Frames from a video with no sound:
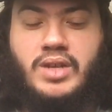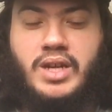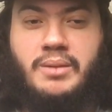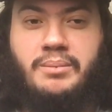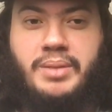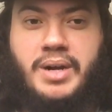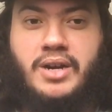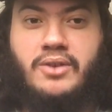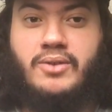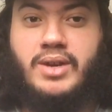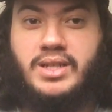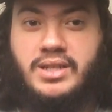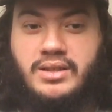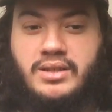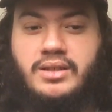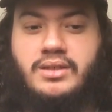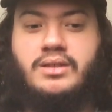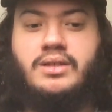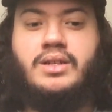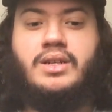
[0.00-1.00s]
Impact
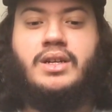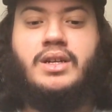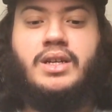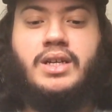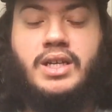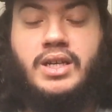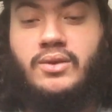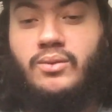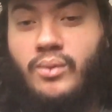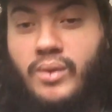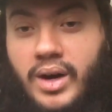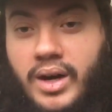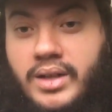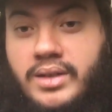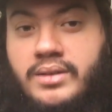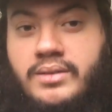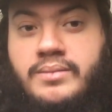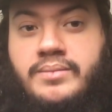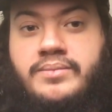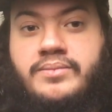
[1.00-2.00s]
Wrestling. He
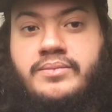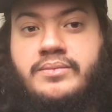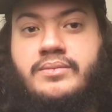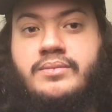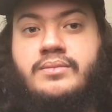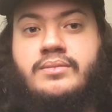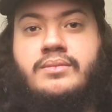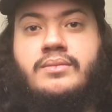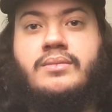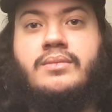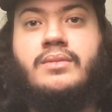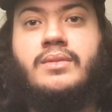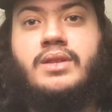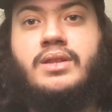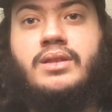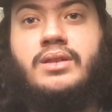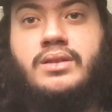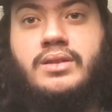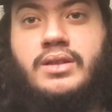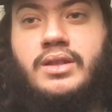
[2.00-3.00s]
won
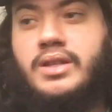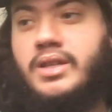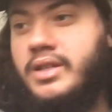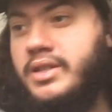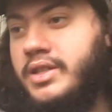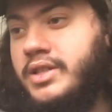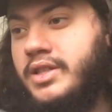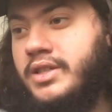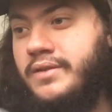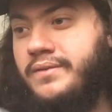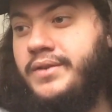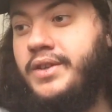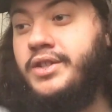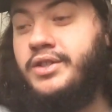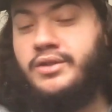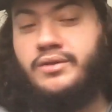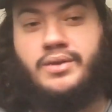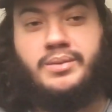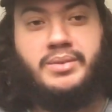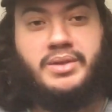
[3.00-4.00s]
because this is
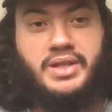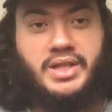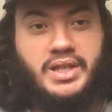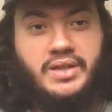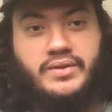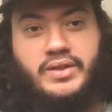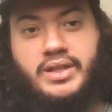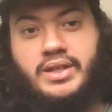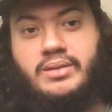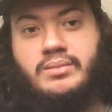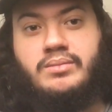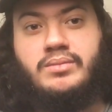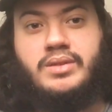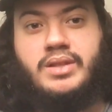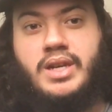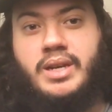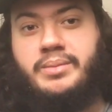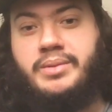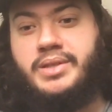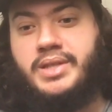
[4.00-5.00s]
official from the TV
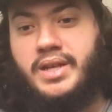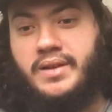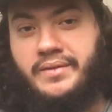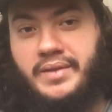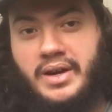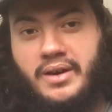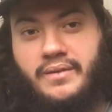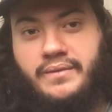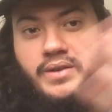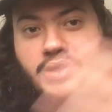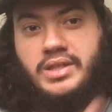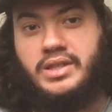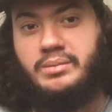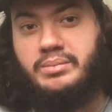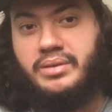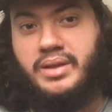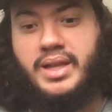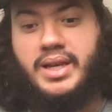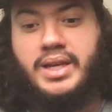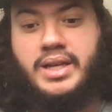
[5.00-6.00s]
tapings that have now officially
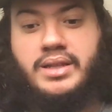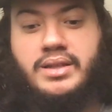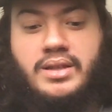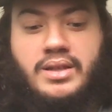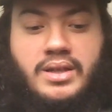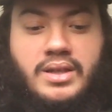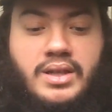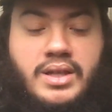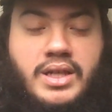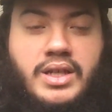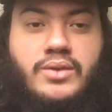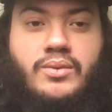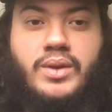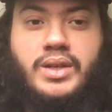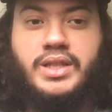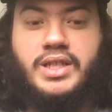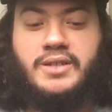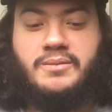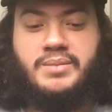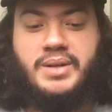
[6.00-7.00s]
played. He
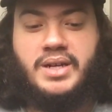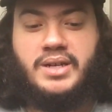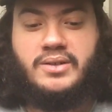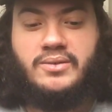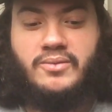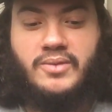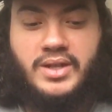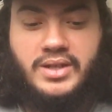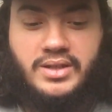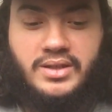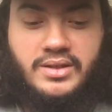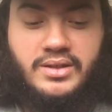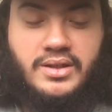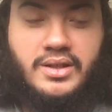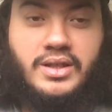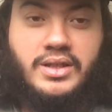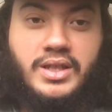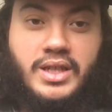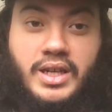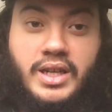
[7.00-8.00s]
won the
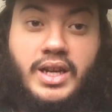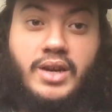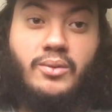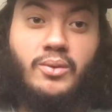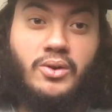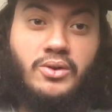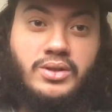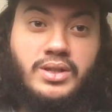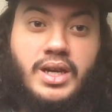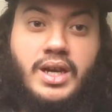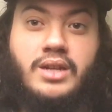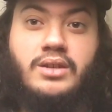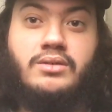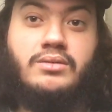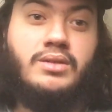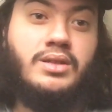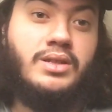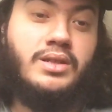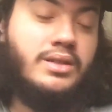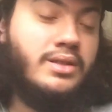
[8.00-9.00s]
the TNA World Title
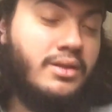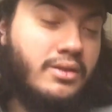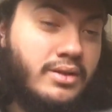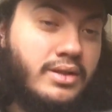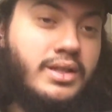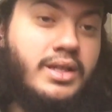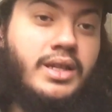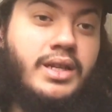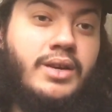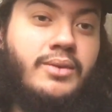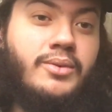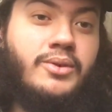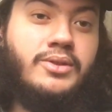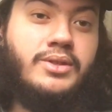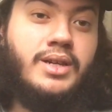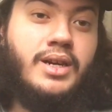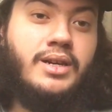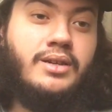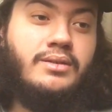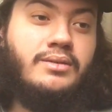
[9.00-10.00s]
because it's still the TNA World
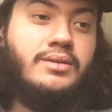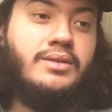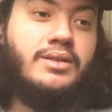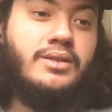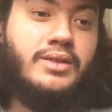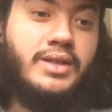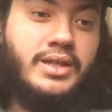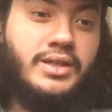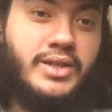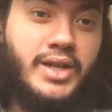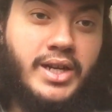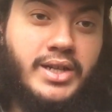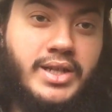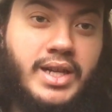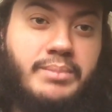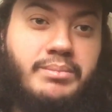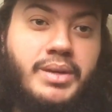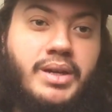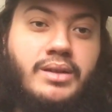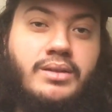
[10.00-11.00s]
Title until they change
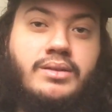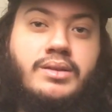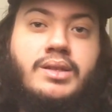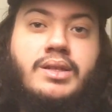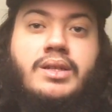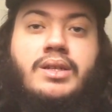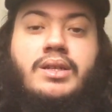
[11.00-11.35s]
that belt.